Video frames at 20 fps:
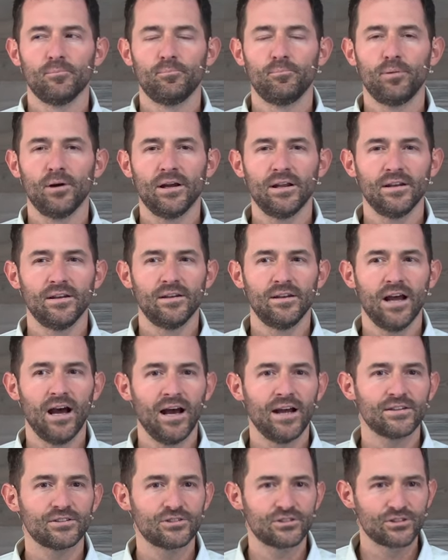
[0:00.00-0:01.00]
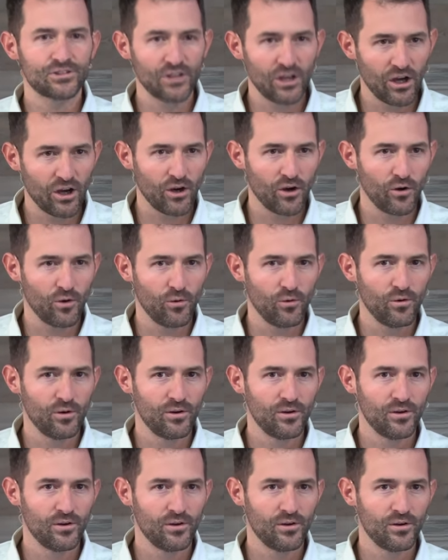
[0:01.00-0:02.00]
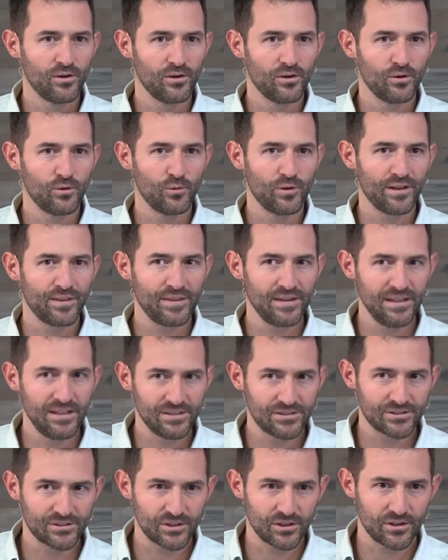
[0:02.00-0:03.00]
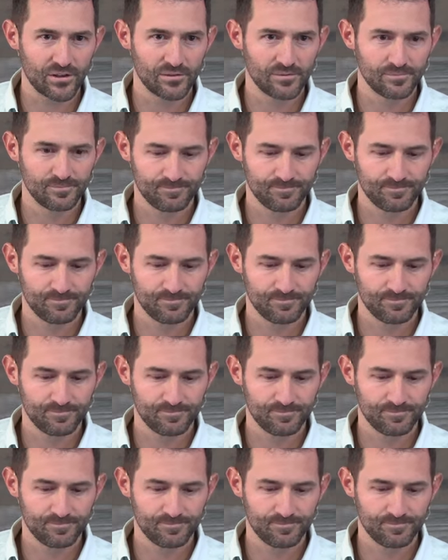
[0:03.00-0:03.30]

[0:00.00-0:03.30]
But not so with Easter.